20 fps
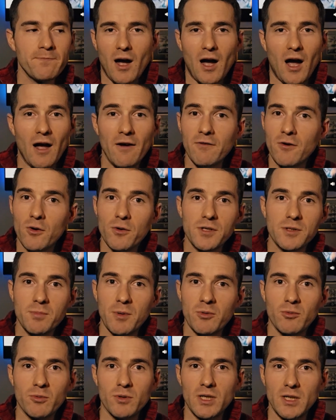I've always
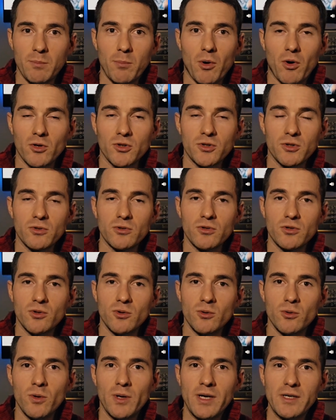been really partial
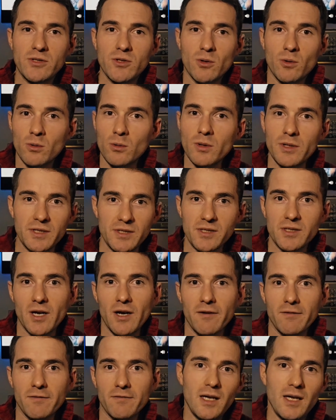to his early
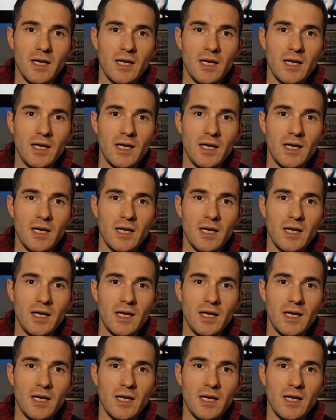stuff.